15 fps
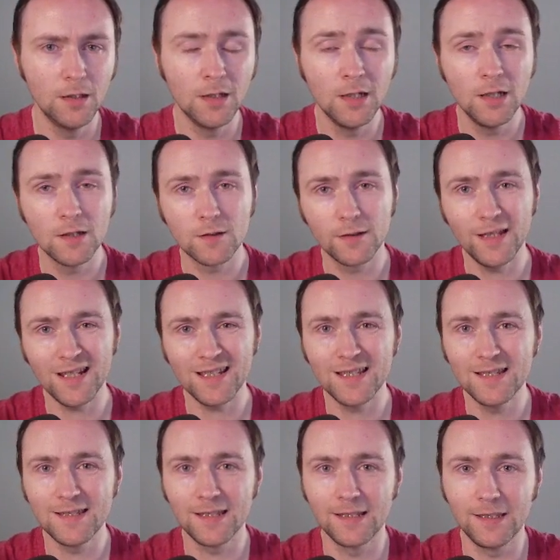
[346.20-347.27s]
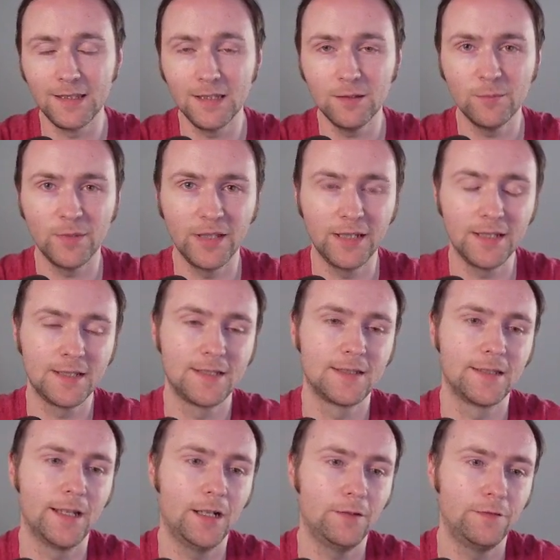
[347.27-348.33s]
So that is the game in
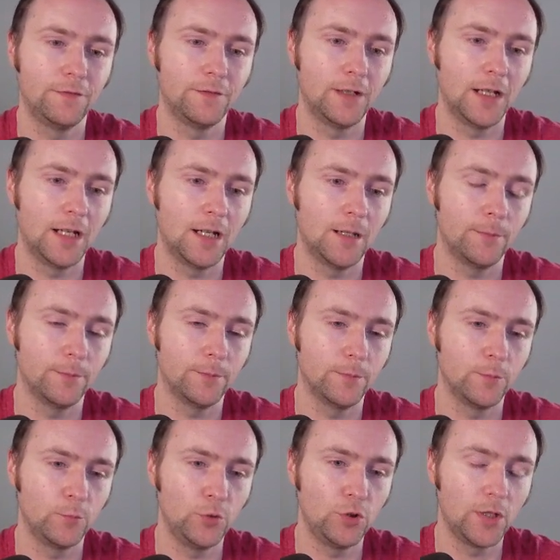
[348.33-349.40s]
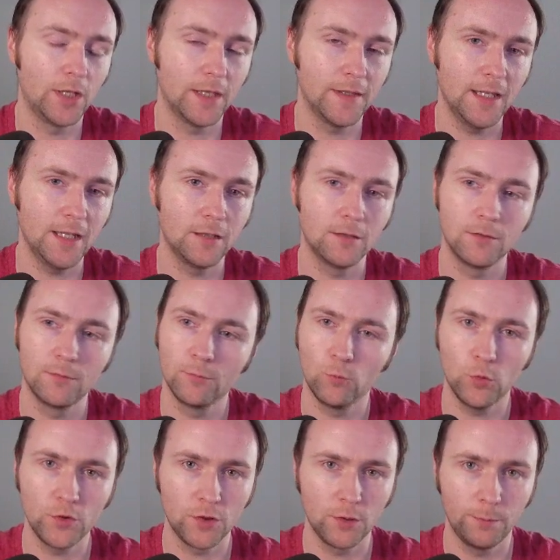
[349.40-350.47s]
itself. You can then,
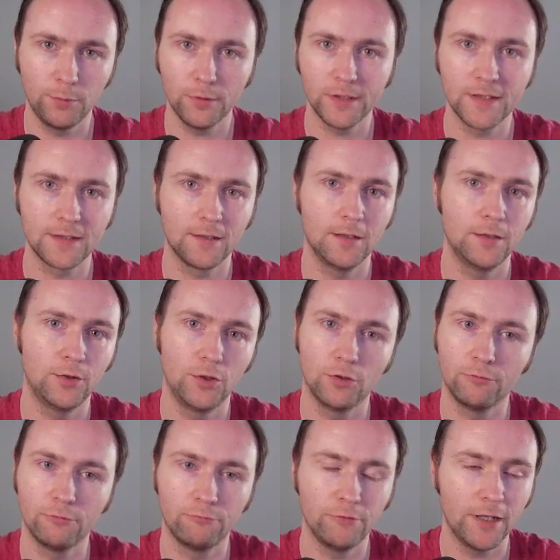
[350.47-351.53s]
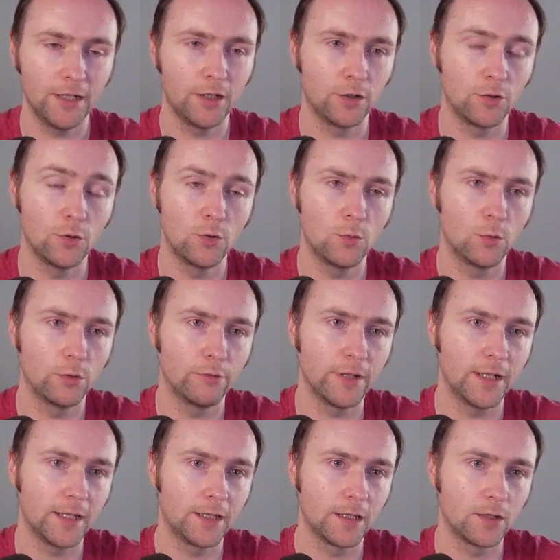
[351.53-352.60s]
once you plug us in, you're ready to go. We're ready
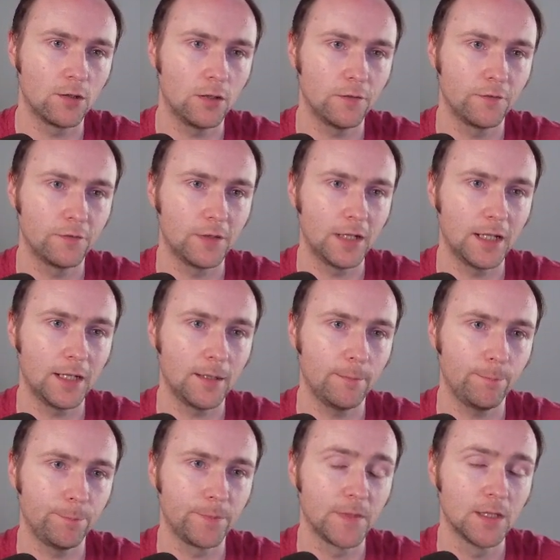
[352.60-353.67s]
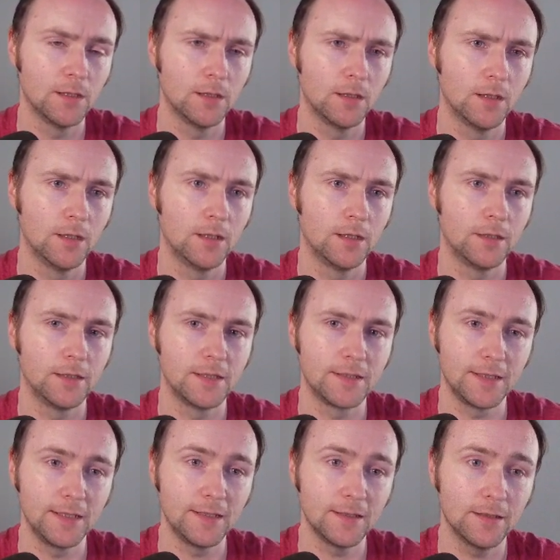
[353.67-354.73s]
to kick off the
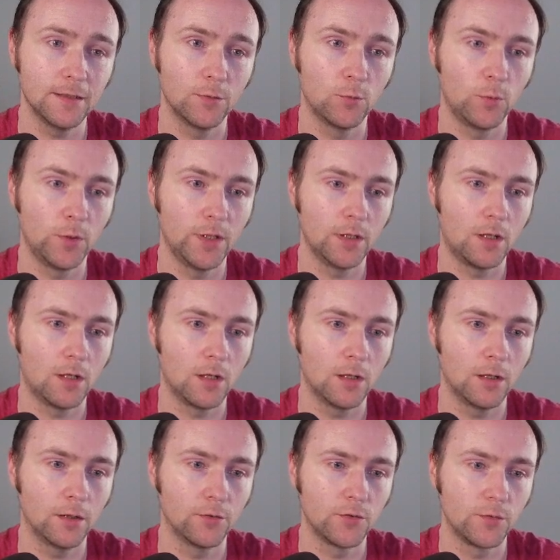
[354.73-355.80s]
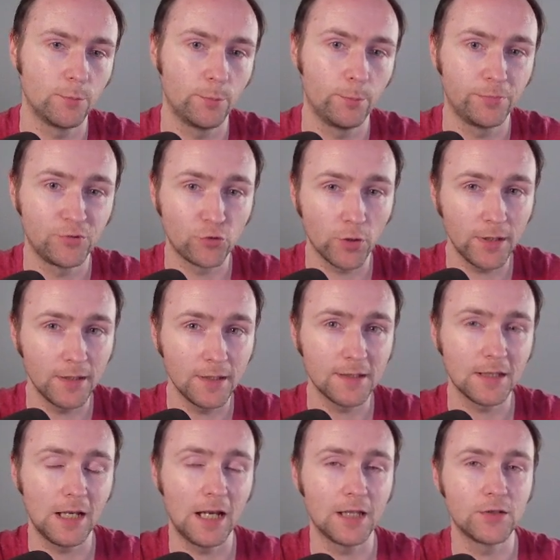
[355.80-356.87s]
season. We are treating this
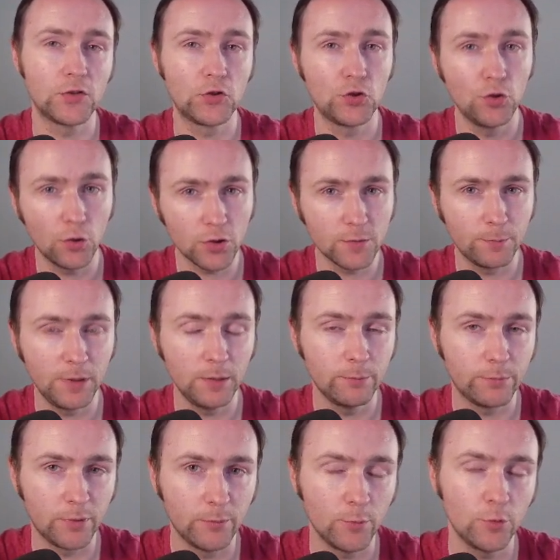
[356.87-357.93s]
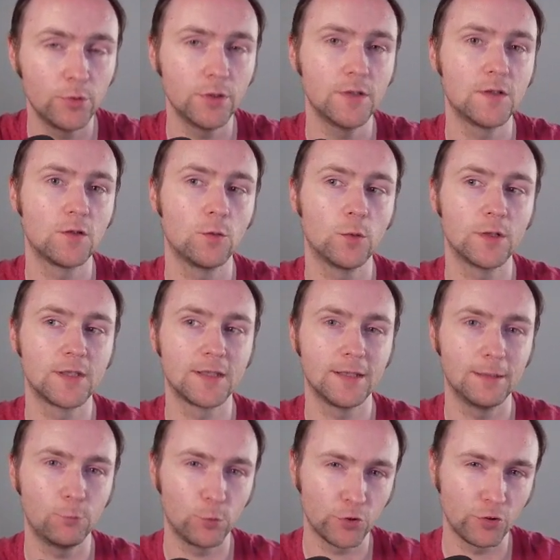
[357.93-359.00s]
as just being promoted, so
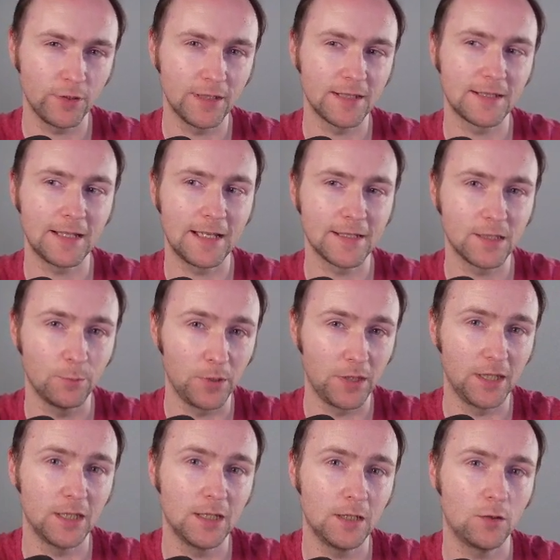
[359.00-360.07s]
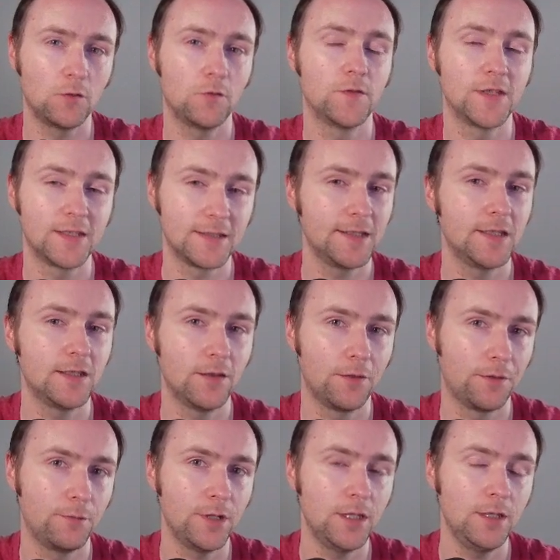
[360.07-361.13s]
we're treating this as the beginning of the season
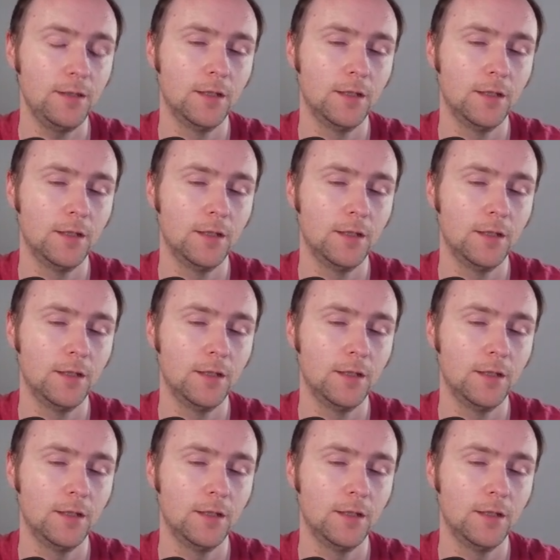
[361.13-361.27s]
3